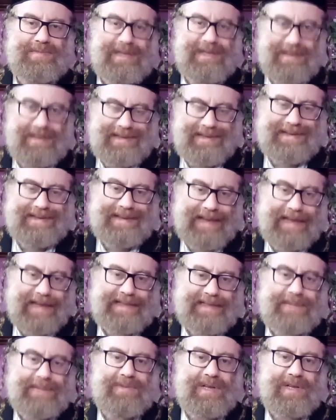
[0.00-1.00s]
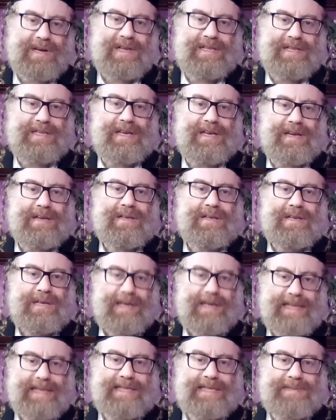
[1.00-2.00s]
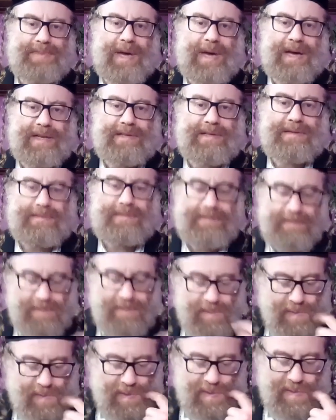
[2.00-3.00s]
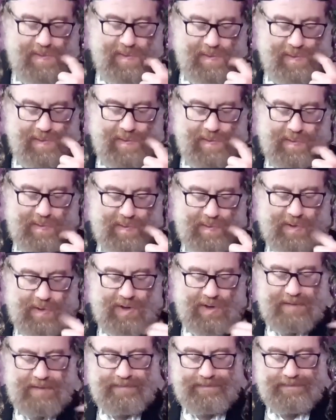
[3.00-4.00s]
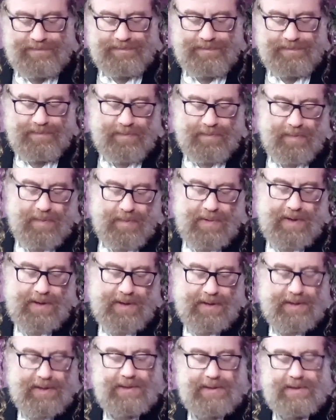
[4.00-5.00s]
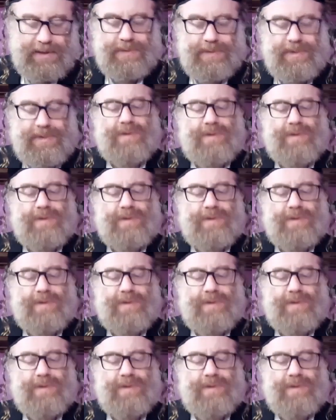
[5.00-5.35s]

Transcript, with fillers: But it's like similar idea, respect. Okay. So